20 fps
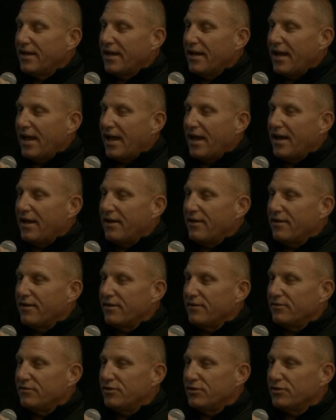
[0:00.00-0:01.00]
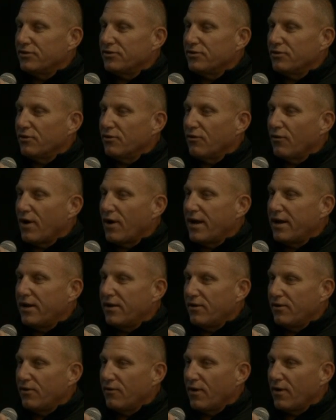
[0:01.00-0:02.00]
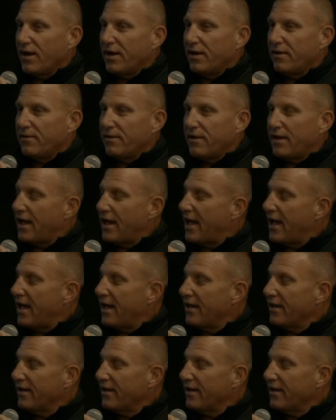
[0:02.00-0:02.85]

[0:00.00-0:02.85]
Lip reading: and just a great, great guy.